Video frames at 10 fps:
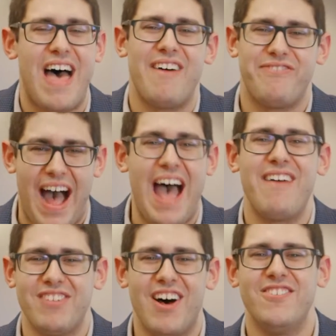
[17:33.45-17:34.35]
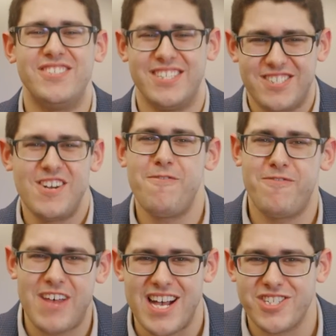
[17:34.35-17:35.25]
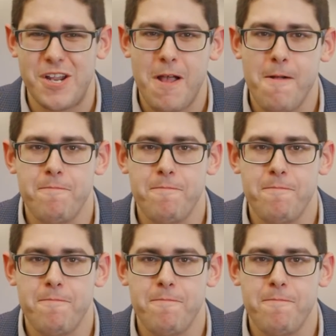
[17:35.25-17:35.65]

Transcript: that 5 loaves and 2 fish.